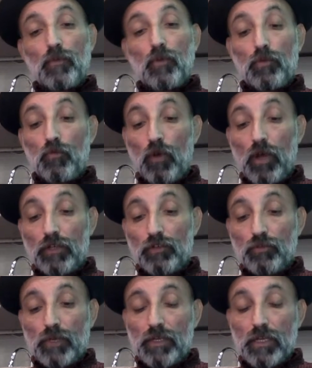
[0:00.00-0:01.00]
going to move on
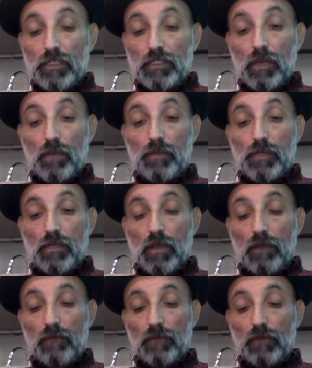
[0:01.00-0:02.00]
to my next topic
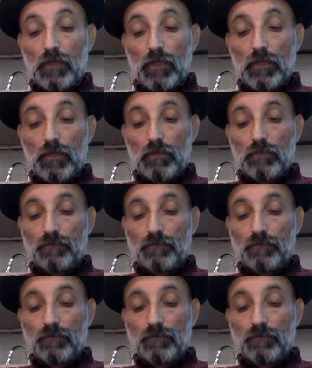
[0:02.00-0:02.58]
after that,